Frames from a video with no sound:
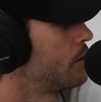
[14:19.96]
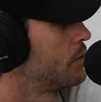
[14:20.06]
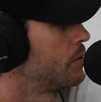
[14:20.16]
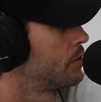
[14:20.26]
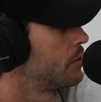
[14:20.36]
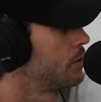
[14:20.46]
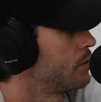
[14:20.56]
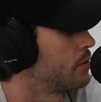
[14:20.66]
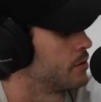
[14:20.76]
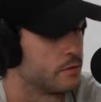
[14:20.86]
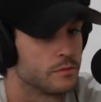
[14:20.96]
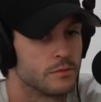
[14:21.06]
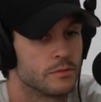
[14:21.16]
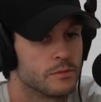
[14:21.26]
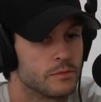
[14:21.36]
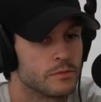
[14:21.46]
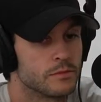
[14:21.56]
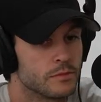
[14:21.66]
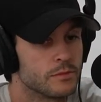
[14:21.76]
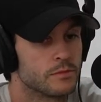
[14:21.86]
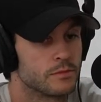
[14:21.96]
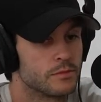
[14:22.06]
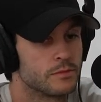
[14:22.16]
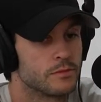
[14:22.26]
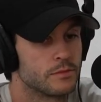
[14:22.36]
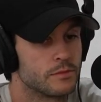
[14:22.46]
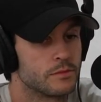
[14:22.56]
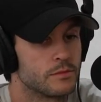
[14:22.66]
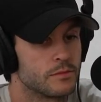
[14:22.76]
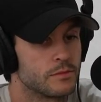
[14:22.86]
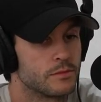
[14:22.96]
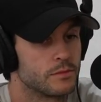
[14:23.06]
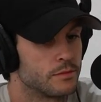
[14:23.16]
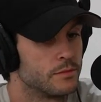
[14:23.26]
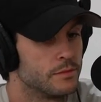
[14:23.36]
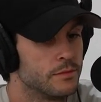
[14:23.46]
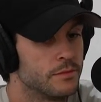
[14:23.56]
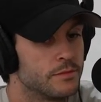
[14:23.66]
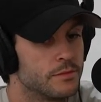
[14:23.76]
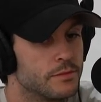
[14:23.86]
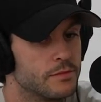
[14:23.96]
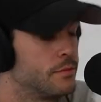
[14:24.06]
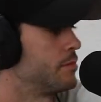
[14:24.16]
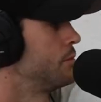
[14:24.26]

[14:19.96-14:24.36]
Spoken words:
No words are spoken by the person on screen.